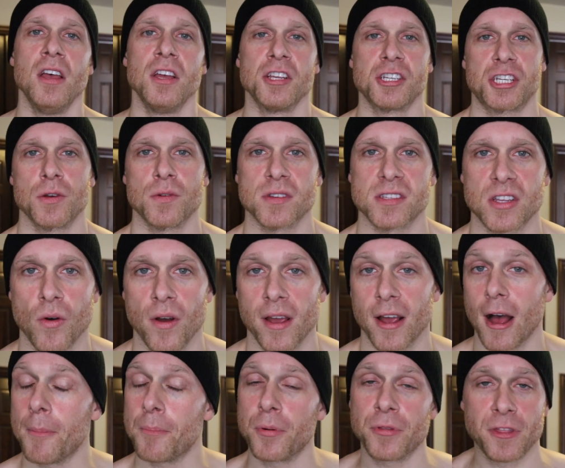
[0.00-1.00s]
She was going
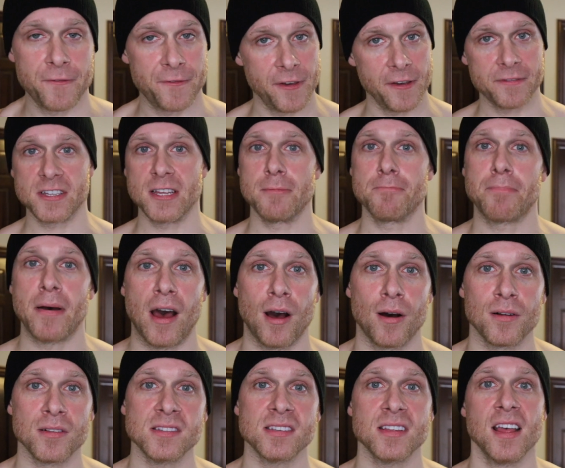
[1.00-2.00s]
up with the 15
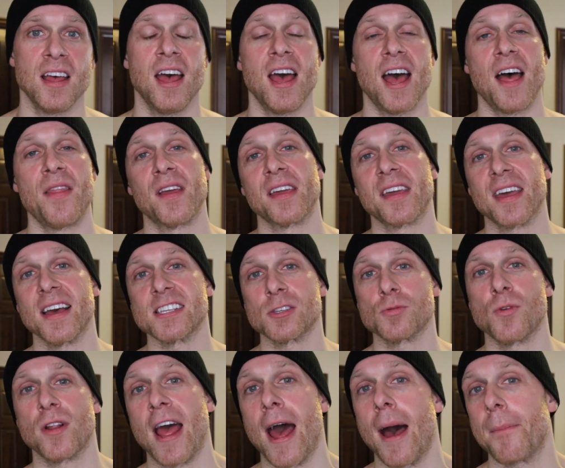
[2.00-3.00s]
pounds, and then guess
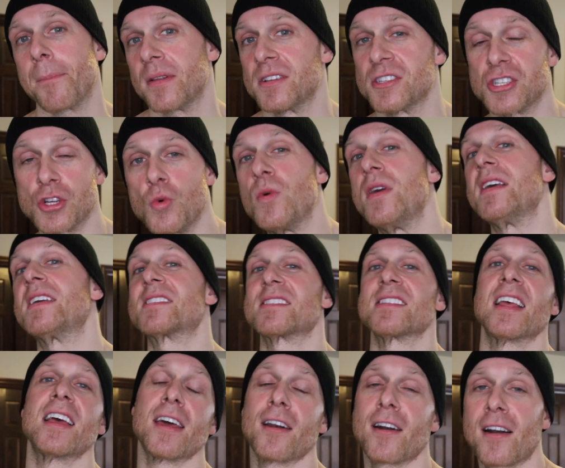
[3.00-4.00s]
what happened two weeks
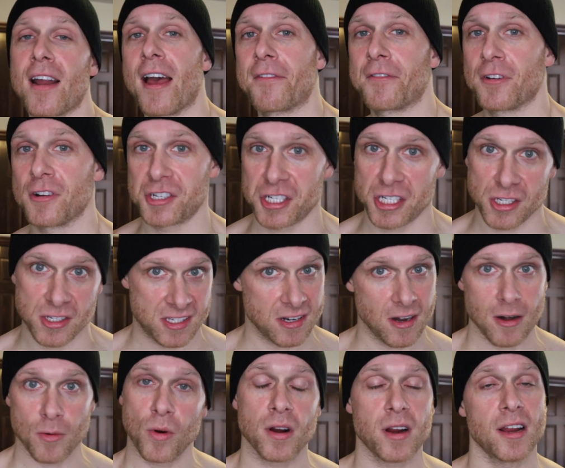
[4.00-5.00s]
later after she
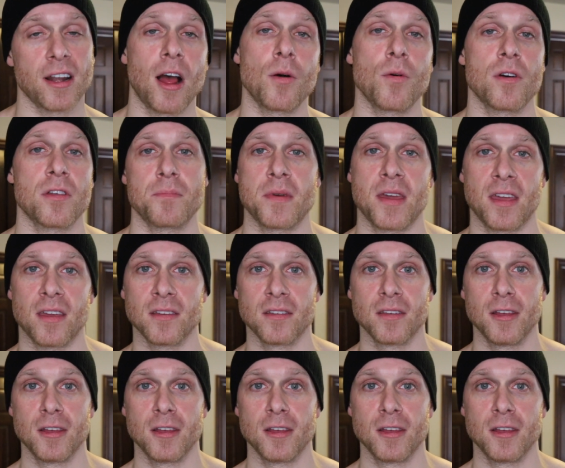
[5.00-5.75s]
started working out with me?